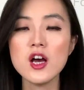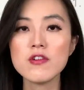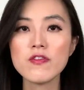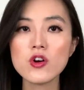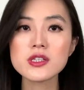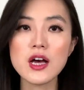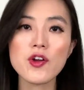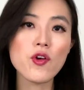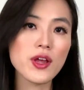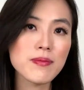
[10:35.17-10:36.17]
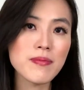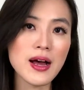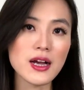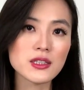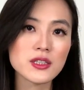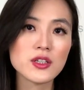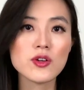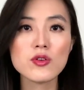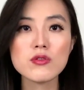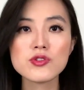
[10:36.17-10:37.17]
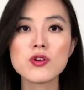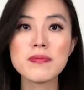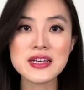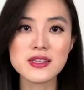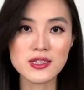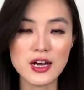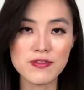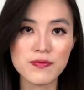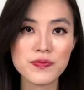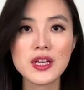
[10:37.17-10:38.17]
focus on your impact, use your best stuff,